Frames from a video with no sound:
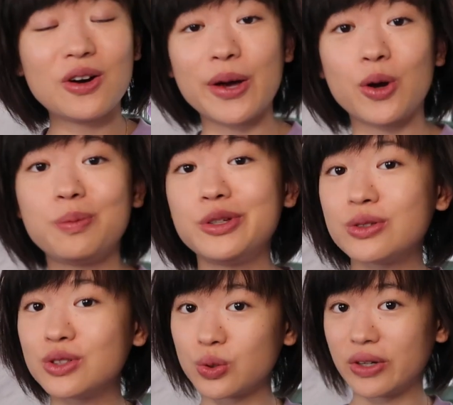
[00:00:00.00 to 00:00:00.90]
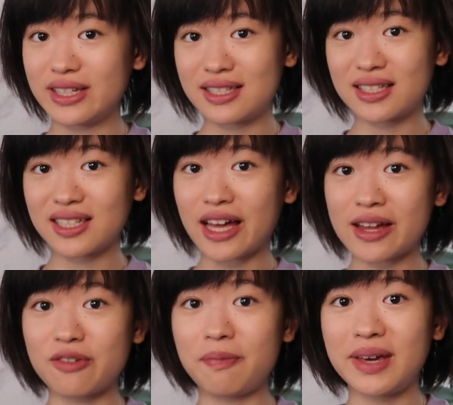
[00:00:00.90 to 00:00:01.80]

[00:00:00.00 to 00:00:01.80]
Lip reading: I hope you enjoyed this kind of